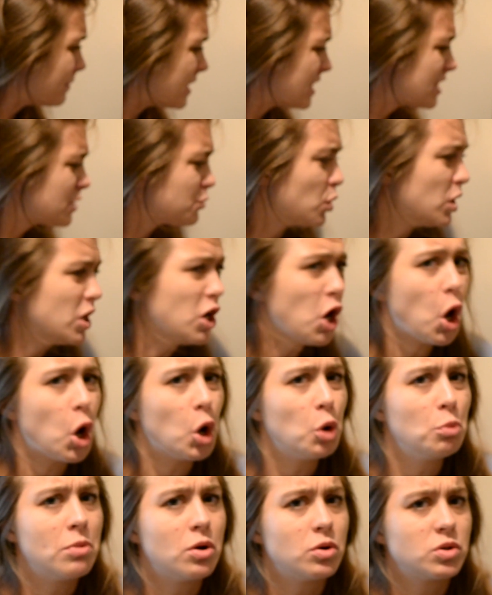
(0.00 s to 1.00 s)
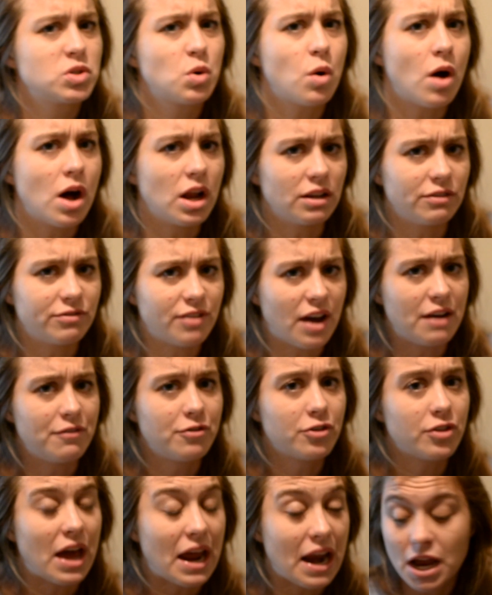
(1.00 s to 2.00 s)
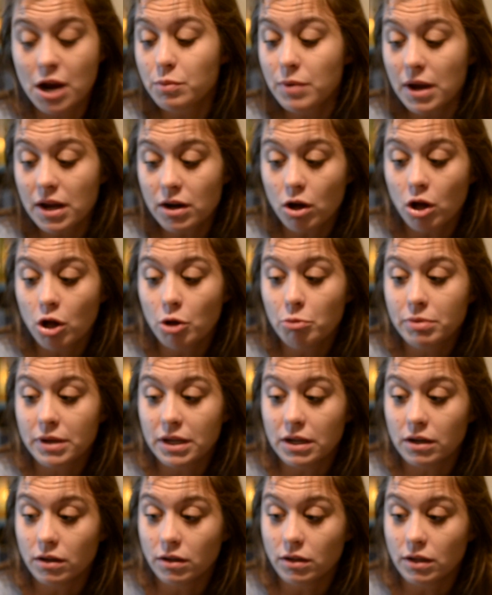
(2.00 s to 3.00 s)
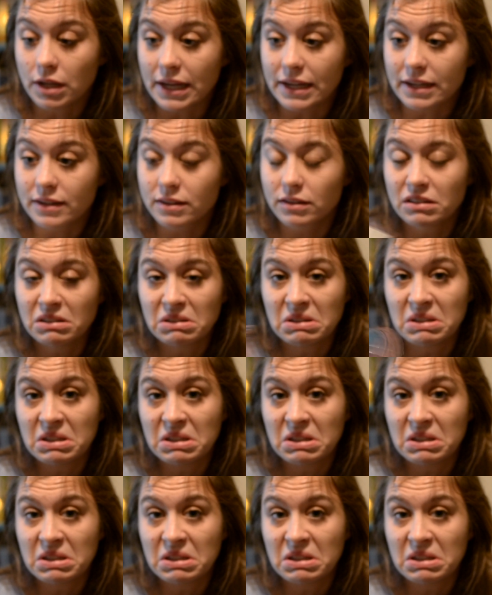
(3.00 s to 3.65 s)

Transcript: This one almost qualified for that. I read all but like